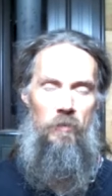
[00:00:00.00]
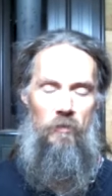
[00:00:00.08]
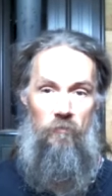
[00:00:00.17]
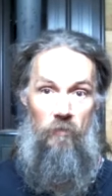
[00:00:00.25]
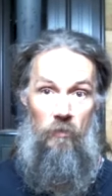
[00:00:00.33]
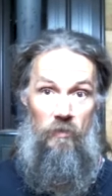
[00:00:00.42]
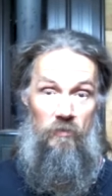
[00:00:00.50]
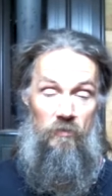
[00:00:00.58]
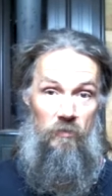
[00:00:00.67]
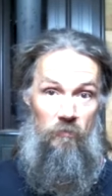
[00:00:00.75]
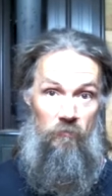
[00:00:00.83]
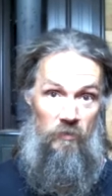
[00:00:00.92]
your
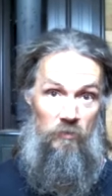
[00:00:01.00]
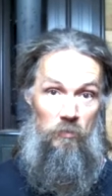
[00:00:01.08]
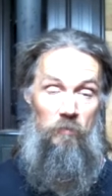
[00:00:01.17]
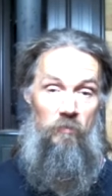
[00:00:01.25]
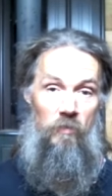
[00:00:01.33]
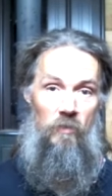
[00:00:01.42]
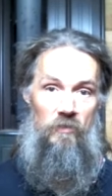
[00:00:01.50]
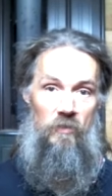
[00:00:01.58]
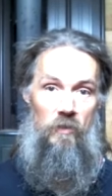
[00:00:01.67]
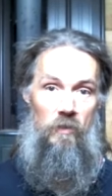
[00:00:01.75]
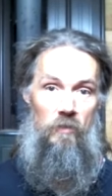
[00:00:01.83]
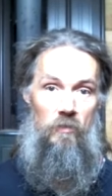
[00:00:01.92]
focus, your visual focus
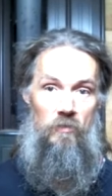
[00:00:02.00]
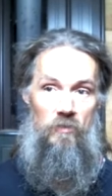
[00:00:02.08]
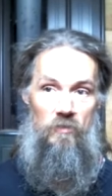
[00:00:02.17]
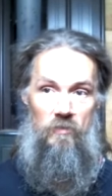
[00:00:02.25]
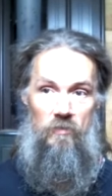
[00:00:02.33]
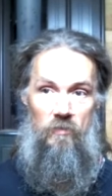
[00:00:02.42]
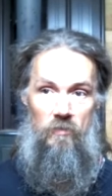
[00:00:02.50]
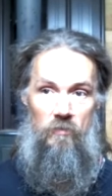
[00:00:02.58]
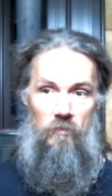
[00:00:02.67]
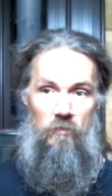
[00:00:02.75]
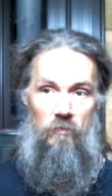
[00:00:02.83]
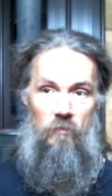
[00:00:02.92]
on it. You just, just
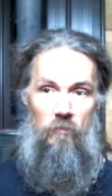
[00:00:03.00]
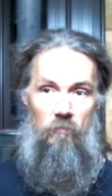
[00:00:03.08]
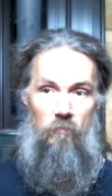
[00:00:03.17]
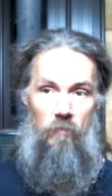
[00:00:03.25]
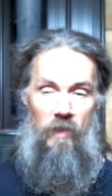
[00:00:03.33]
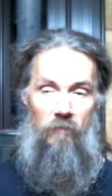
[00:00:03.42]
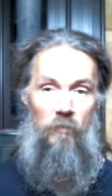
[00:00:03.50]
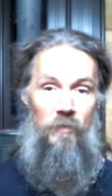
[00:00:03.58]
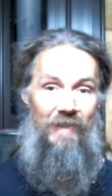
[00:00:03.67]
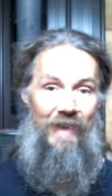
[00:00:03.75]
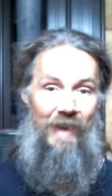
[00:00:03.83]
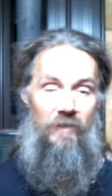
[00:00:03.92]
have a
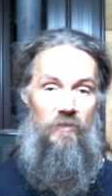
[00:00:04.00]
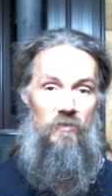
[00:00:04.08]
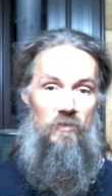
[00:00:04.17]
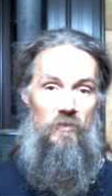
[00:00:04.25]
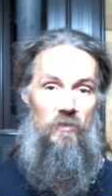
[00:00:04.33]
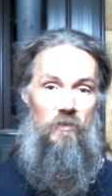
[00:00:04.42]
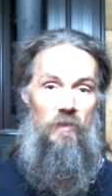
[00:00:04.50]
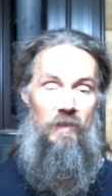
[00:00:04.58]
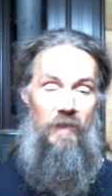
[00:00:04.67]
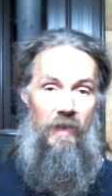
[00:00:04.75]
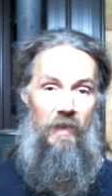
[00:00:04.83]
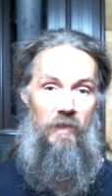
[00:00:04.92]
relaxed
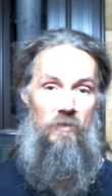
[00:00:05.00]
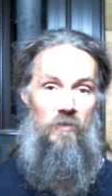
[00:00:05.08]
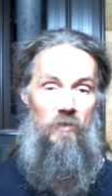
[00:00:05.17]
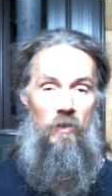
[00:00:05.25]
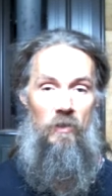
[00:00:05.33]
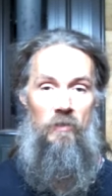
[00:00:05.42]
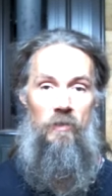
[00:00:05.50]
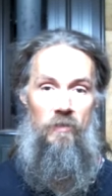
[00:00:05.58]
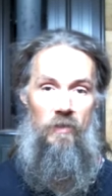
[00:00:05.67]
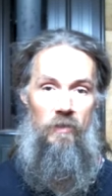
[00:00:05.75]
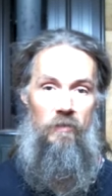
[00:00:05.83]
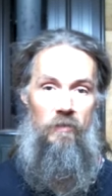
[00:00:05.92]
gaze on the
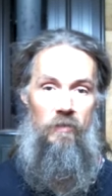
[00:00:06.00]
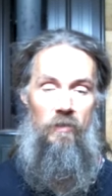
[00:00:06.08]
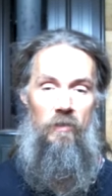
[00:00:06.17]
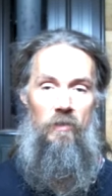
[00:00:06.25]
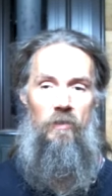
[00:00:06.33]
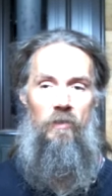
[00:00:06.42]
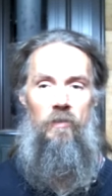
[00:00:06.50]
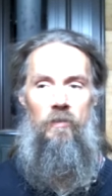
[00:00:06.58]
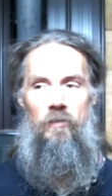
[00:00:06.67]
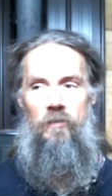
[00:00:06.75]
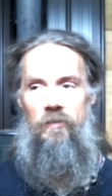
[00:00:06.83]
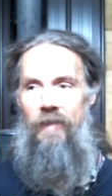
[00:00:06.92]
thing.
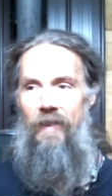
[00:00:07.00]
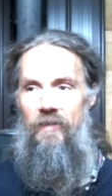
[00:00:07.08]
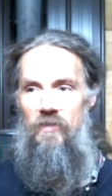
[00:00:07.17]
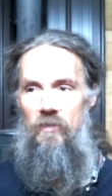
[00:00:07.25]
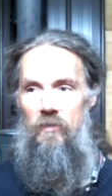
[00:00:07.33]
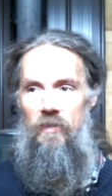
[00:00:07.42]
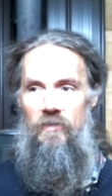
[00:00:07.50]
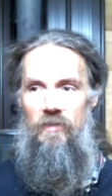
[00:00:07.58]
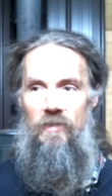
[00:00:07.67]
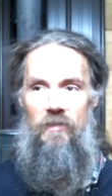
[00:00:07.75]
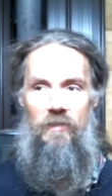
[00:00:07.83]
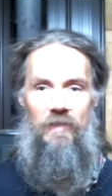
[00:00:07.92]
Classically, it's
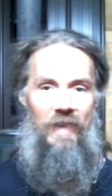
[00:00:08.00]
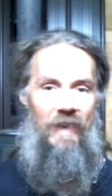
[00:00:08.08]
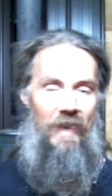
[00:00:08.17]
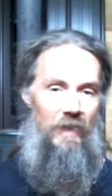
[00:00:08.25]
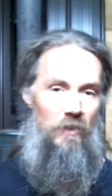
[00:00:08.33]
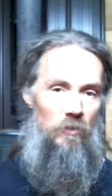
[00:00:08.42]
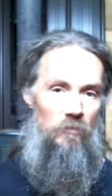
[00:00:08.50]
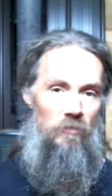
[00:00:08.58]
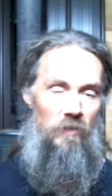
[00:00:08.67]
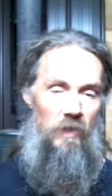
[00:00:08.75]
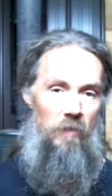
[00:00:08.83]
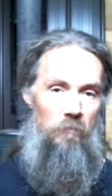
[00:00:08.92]
a candle
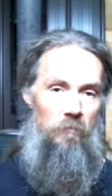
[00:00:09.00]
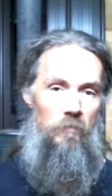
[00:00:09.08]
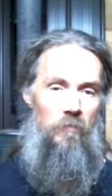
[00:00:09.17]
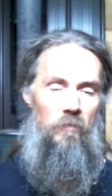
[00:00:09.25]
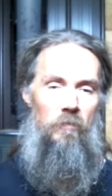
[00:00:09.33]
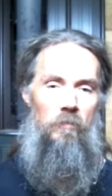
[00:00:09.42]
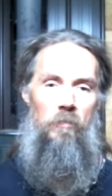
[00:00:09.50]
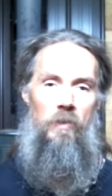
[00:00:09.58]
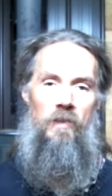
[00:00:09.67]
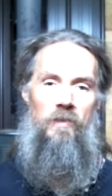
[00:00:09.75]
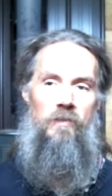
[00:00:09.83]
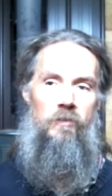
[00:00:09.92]
flame,
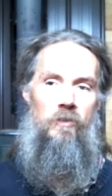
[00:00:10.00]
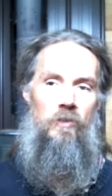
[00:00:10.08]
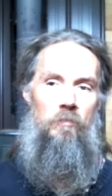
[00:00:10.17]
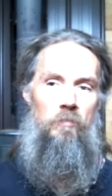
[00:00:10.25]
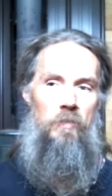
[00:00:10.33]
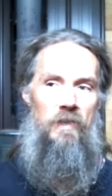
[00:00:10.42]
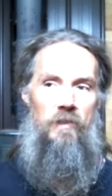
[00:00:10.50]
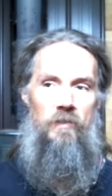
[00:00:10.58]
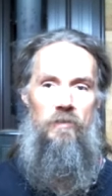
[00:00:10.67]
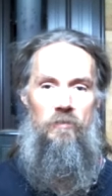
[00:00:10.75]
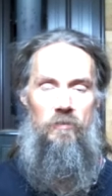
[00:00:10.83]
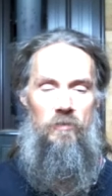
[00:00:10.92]
but it could
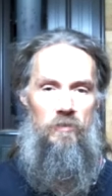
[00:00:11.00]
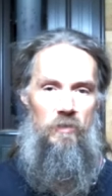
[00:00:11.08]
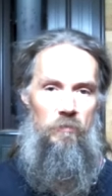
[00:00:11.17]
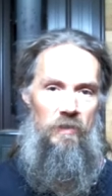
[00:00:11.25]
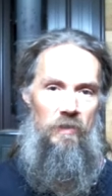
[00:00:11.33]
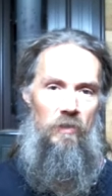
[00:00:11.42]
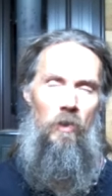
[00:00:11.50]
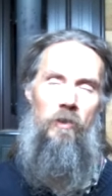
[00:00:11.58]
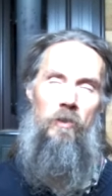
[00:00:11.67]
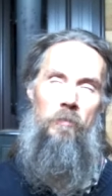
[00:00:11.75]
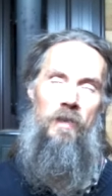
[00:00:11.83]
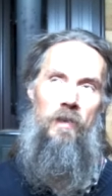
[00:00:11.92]
be something else, or it
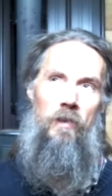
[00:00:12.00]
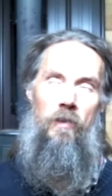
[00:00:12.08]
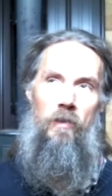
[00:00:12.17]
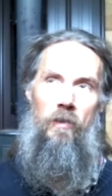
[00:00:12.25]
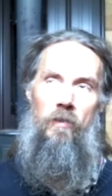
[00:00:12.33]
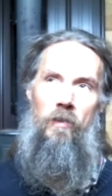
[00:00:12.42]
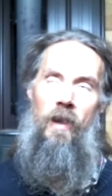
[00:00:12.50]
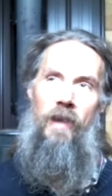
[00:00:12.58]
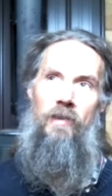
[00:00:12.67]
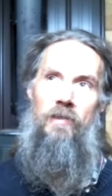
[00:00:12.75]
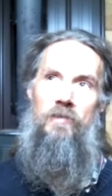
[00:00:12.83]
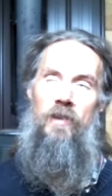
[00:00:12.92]
could be a, I
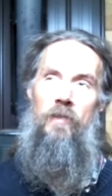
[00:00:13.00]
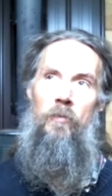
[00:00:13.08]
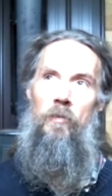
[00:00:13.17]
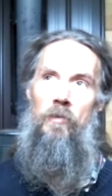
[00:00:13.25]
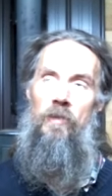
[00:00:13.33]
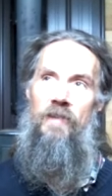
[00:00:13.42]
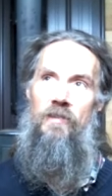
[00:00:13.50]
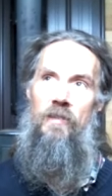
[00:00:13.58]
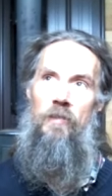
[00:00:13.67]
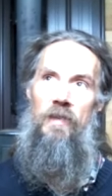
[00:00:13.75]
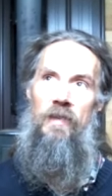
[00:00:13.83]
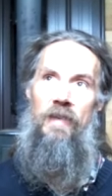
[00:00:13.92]
guess it would
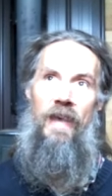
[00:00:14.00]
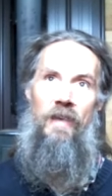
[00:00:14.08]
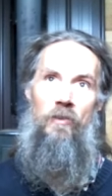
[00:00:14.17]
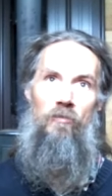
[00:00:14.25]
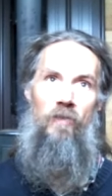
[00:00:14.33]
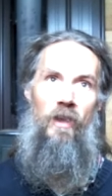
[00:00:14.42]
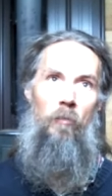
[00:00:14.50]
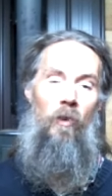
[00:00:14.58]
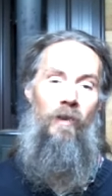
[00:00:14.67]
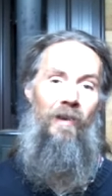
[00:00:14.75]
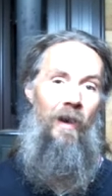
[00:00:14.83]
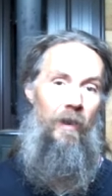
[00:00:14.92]
classically be a candle flame
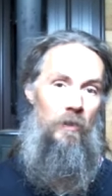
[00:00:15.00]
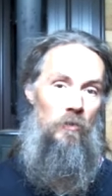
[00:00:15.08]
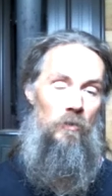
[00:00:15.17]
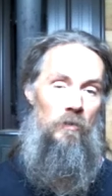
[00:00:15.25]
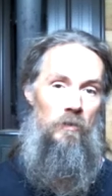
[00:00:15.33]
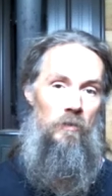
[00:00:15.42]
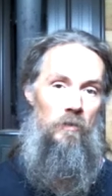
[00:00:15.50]
or an idol,